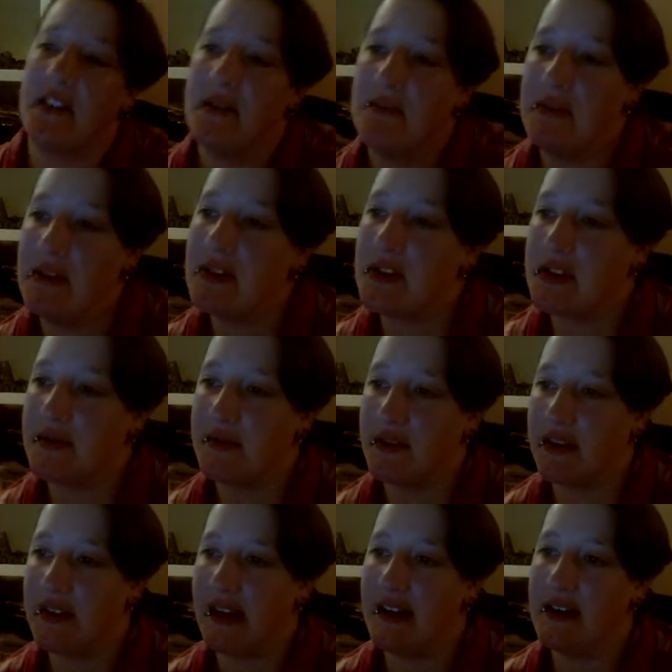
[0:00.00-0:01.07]
done much
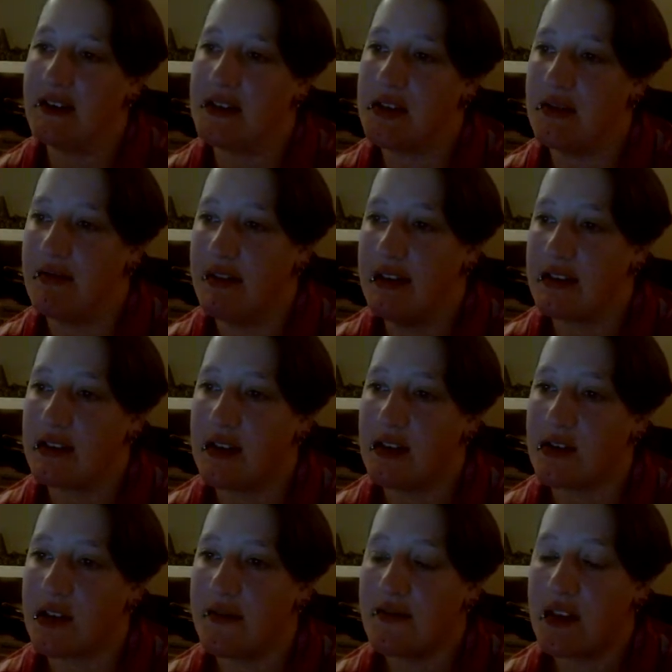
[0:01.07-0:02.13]
cancer
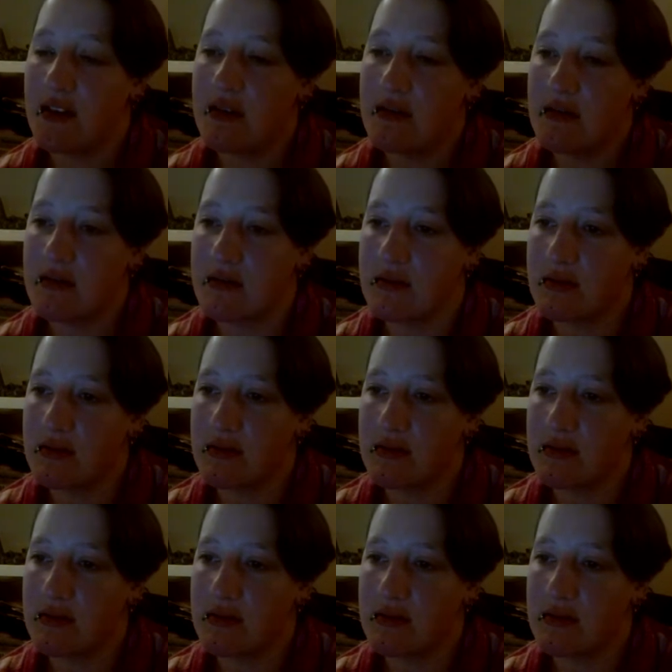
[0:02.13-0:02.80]
research. I've done